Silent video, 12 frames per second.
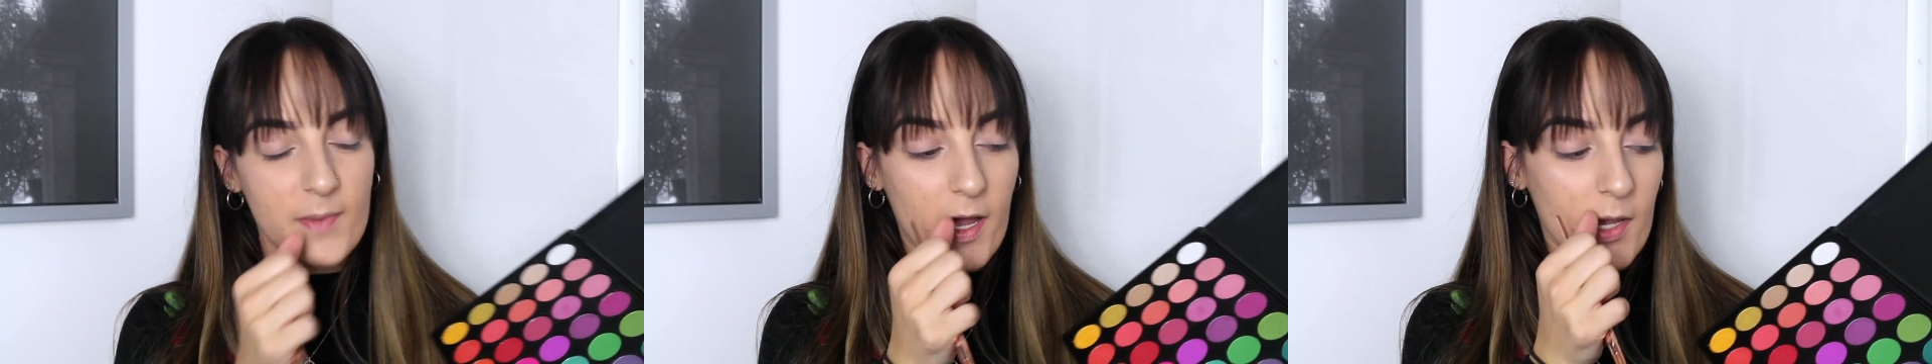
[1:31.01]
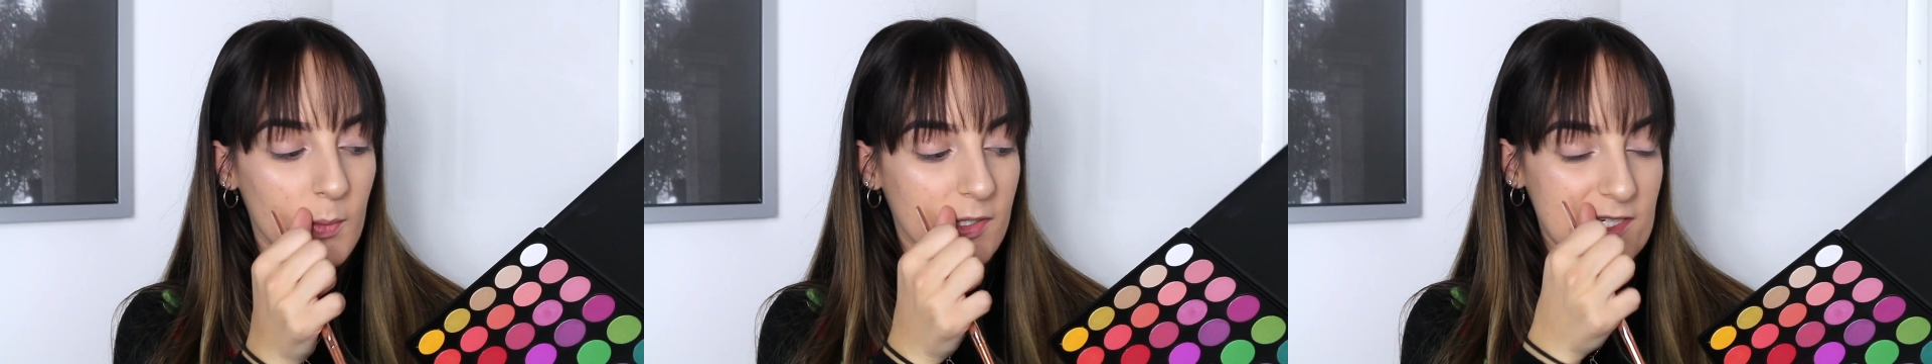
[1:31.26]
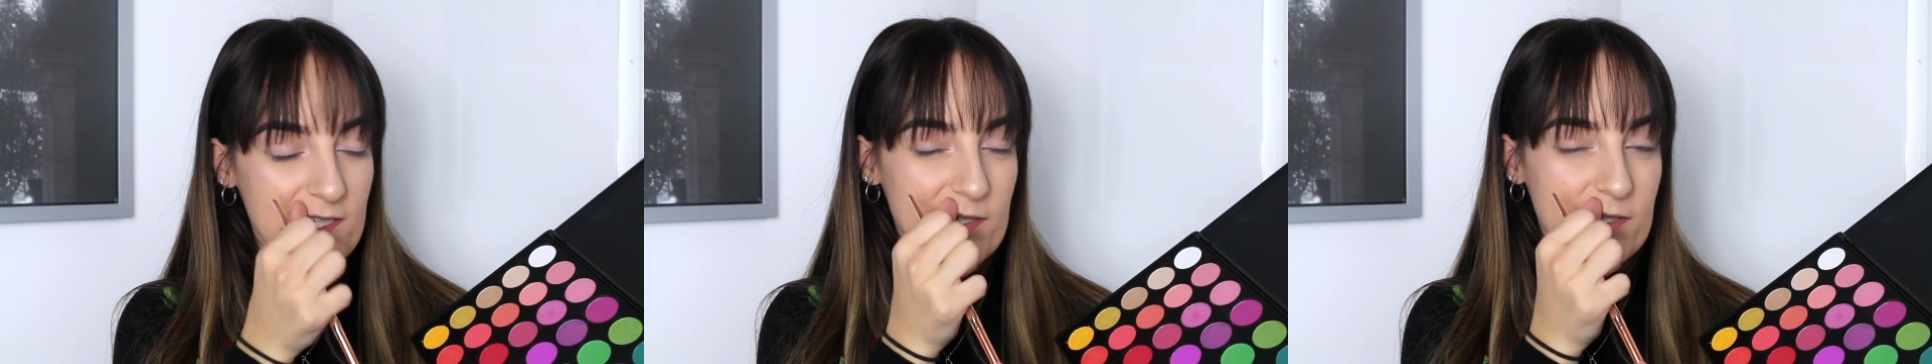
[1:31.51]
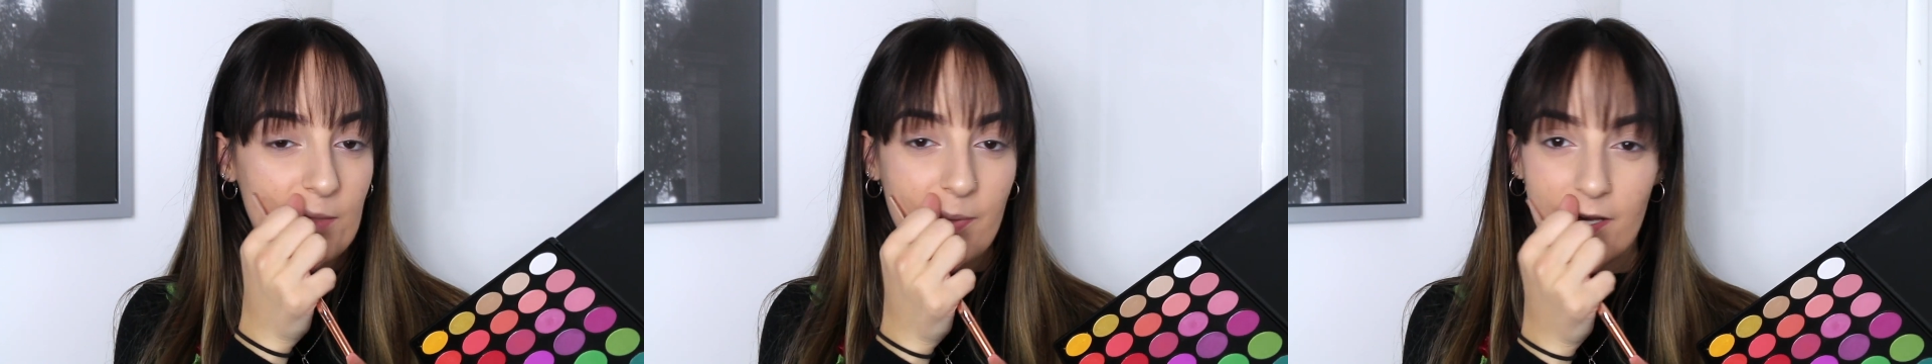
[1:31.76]
but I wanted to
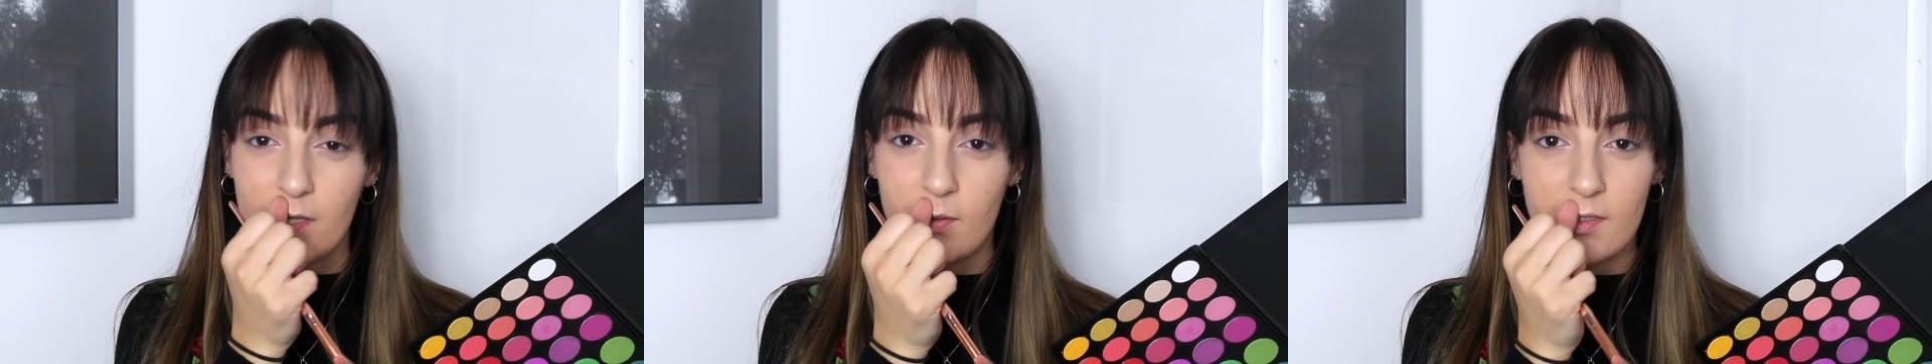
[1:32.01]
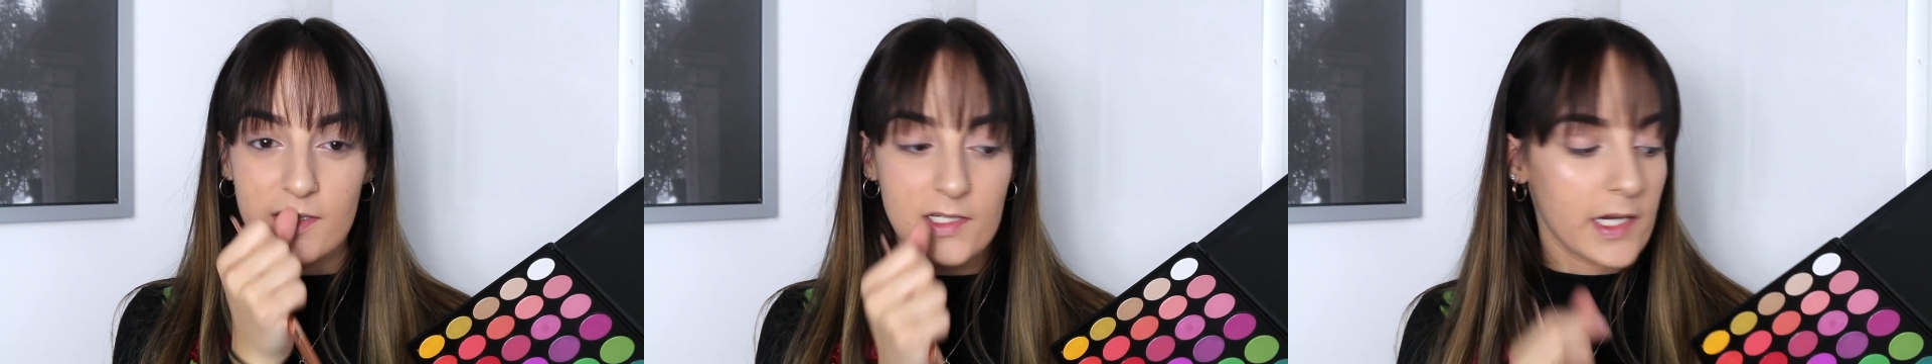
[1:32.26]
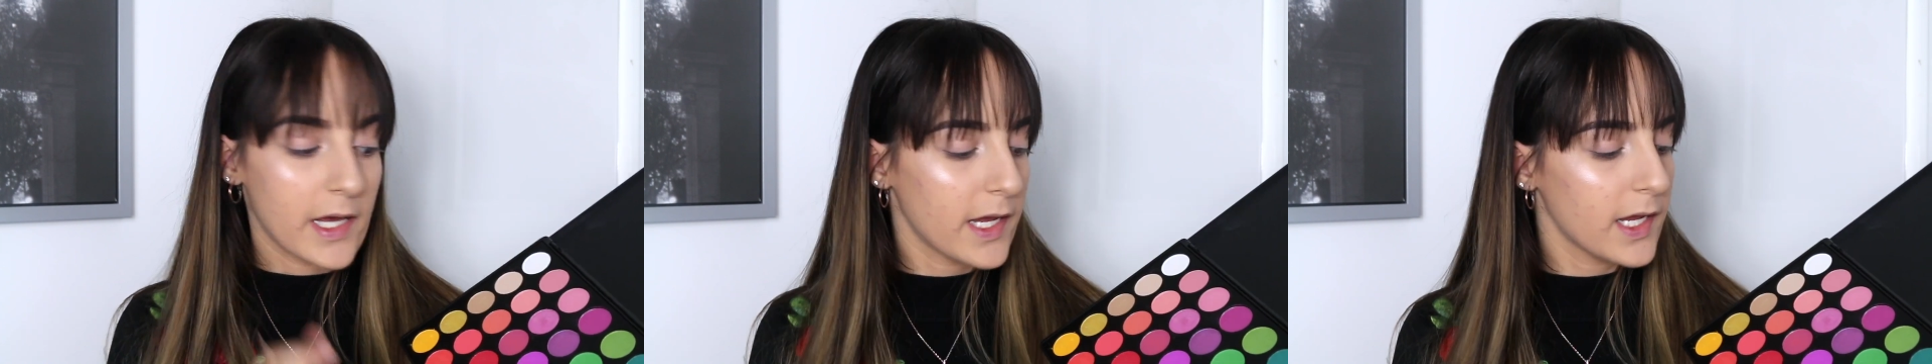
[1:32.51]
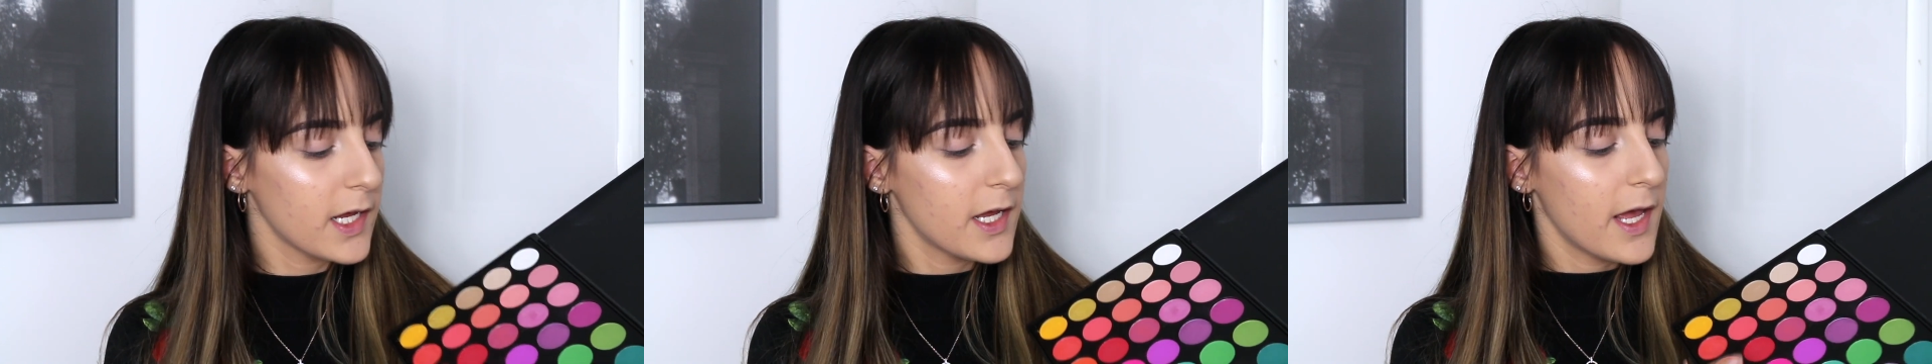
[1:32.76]
use the pink ones
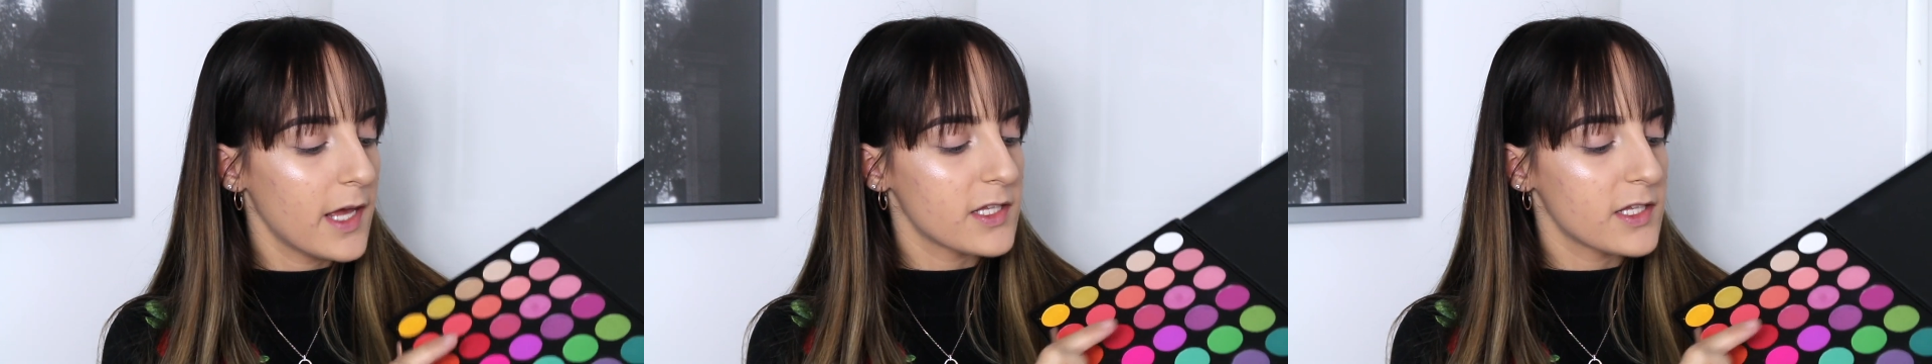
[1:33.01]
today.